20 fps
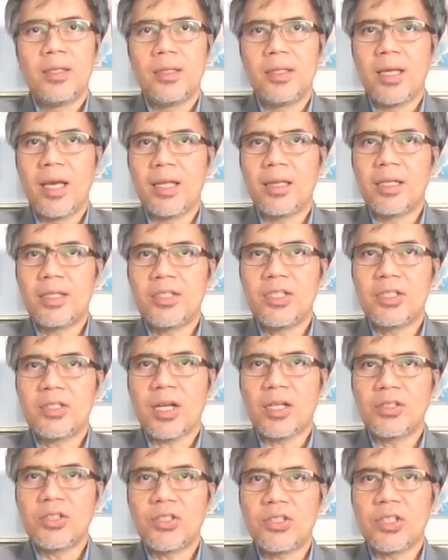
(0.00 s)
The energy
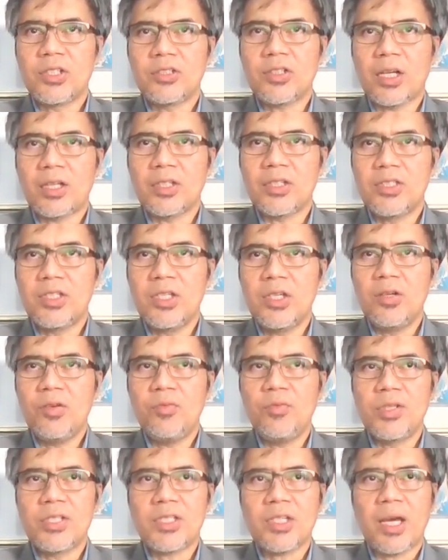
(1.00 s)
transition strategy,
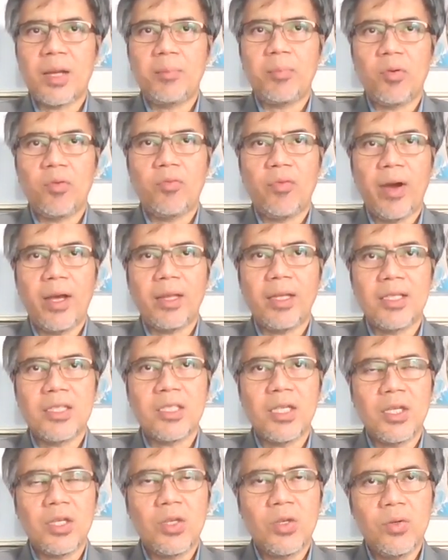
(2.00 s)
which can provide a
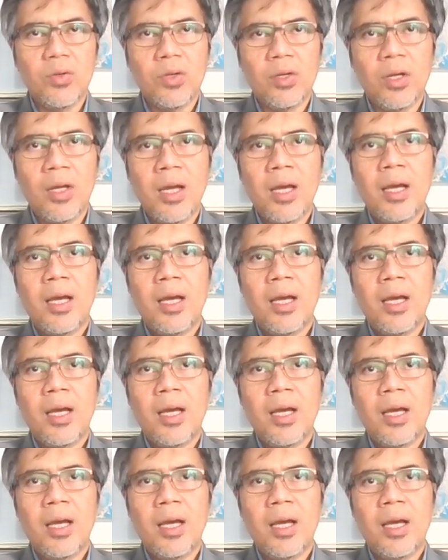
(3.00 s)
secure,